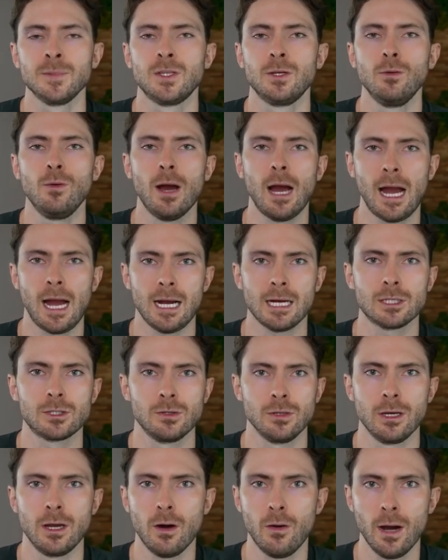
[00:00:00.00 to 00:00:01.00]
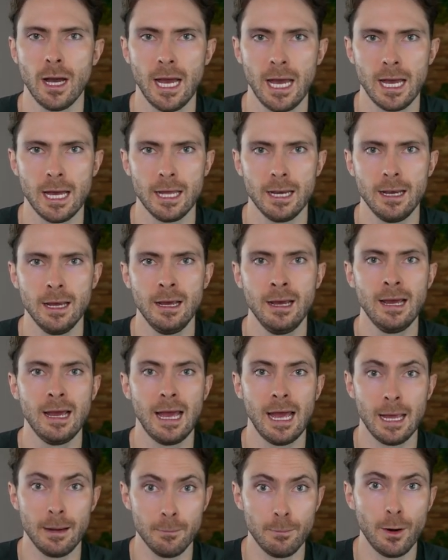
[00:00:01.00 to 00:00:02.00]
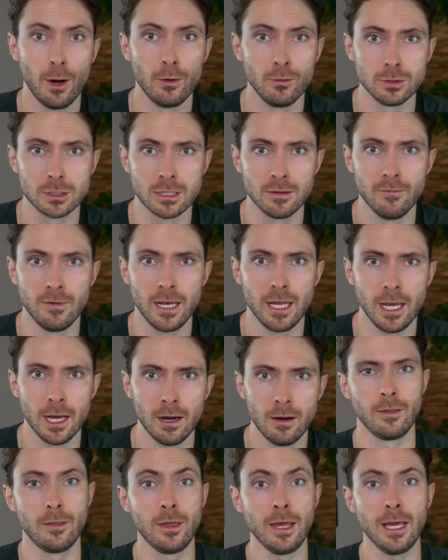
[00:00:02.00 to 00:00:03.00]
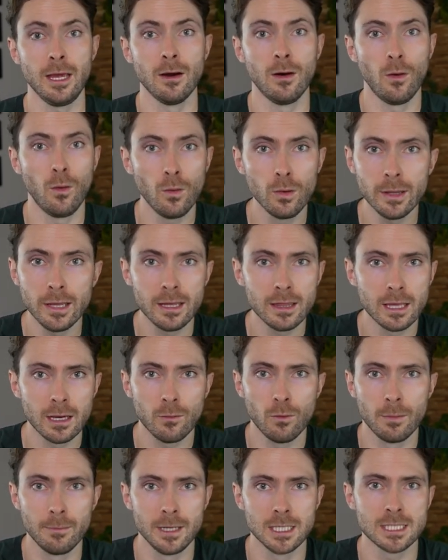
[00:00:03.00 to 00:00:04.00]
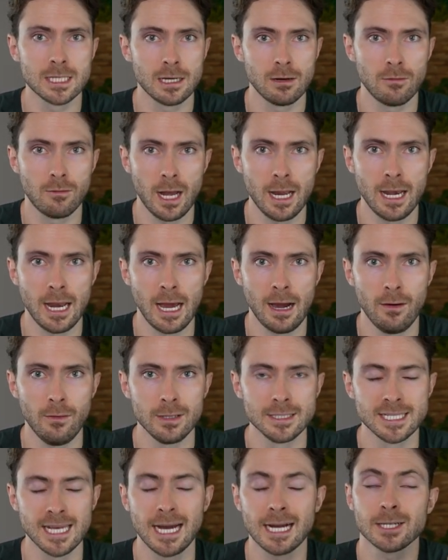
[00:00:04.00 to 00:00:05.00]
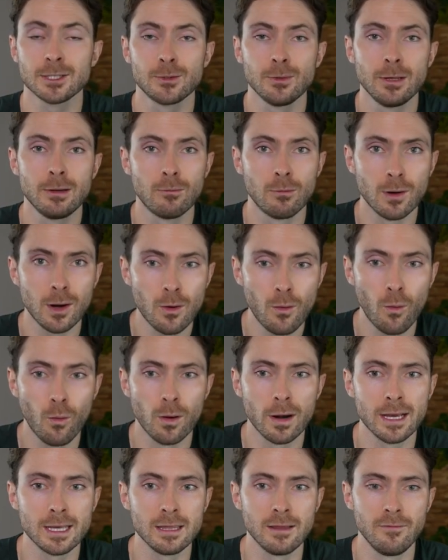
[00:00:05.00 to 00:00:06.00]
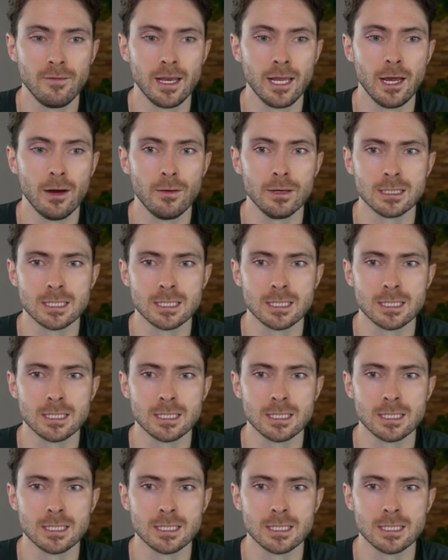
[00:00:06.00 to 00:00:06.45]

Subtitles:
to actually go ahead and post a video. The only thing we're missing right now is actually recording the video